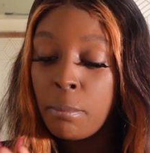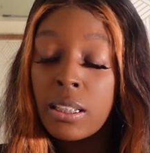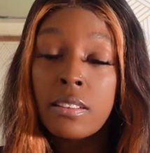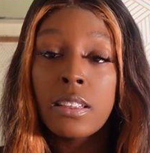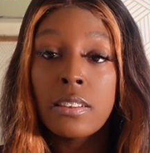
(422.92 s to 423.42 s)

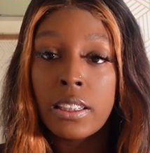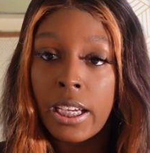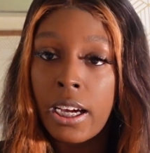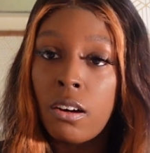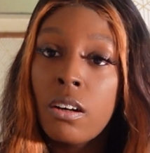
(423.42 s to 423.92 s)
business
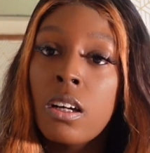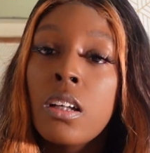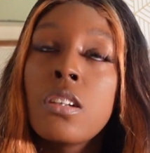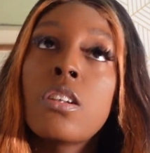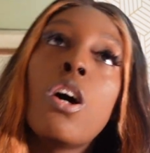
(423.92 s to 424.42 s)
account.
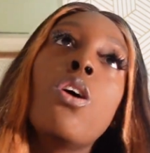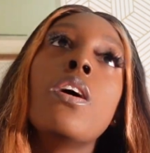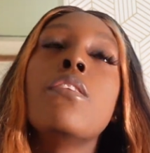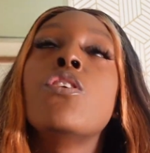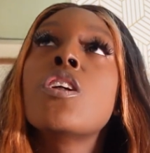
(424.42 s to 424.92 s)
So
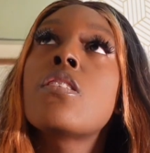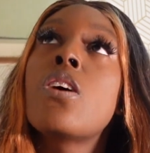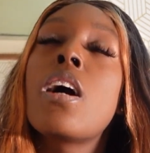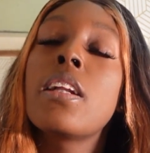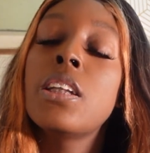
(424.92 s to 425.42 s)
if you're
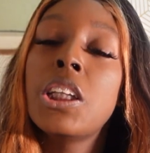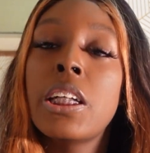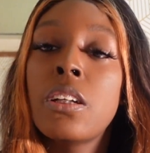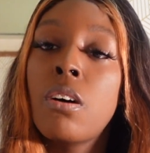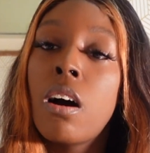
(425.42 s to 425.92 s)
starting a
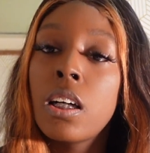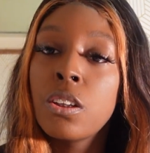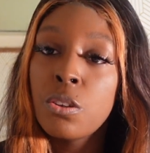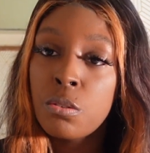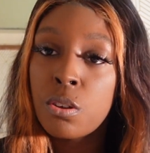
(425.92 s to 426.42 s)
channel
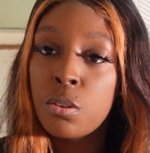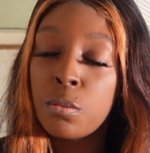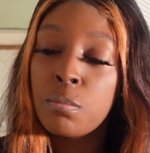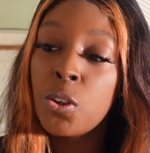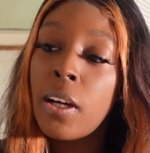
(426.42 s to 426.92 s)
on
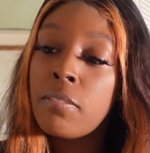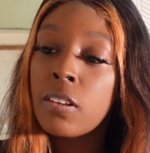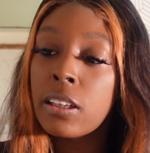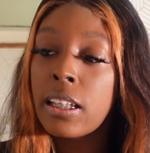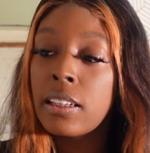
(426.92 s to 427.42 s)
YouTube, you have to
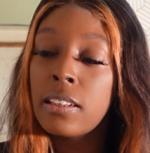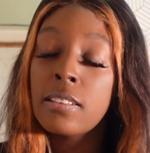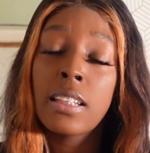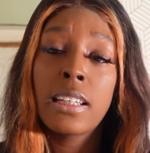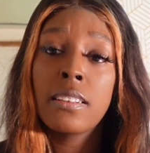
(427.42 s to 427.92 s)
look at
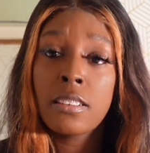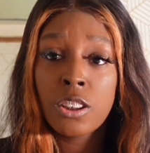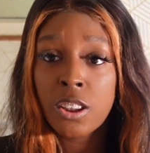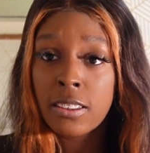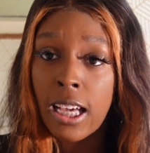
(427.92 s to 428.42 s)
this like this
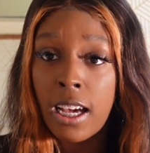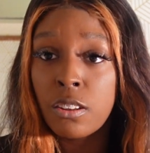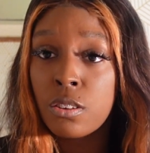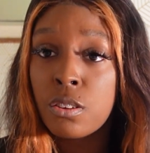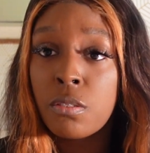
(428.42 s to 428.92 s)
is your side
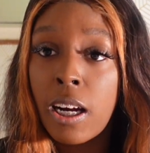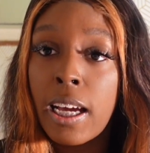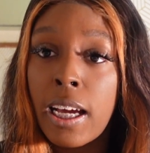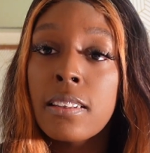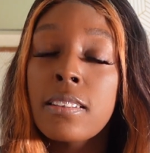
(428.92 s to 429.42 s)
hustle,
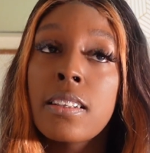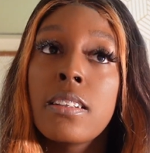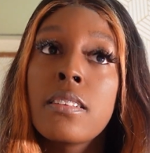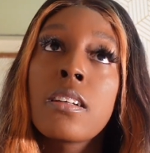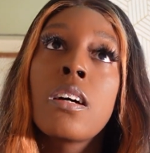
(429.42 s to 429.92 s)
right? This
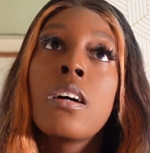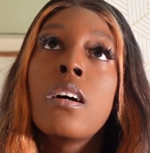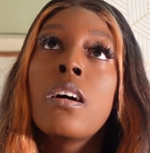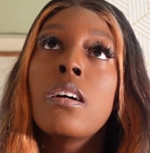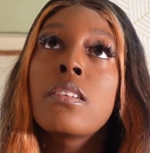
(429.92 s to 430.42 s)
is
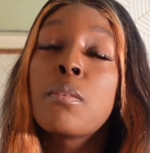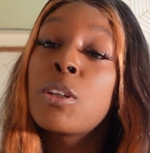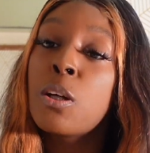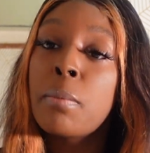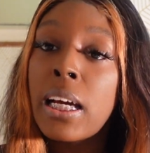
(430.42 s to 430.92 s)

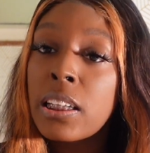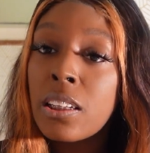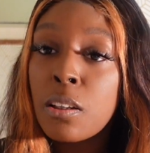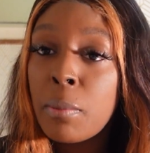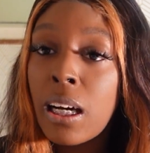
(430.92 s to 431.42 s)
something you're
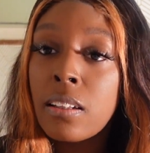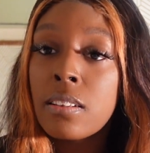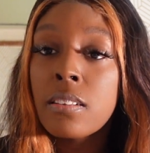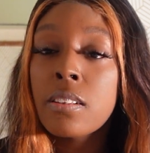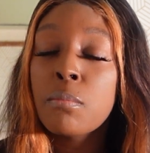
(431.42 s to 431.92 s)
passionate about. This
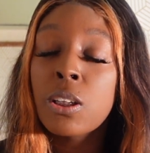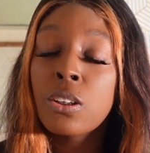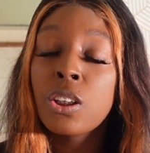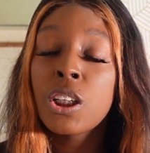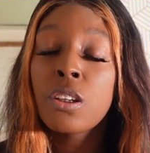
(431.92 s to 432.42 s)
is something
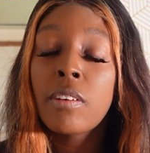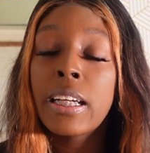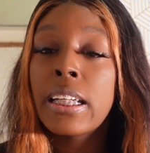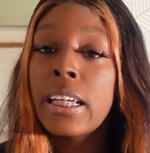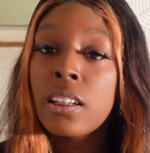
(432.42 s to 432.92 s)
you're
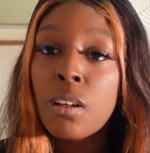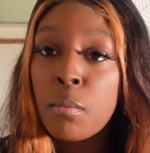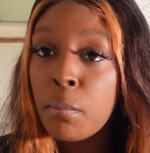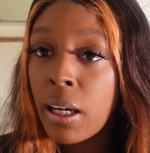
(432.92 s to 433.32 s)
generating income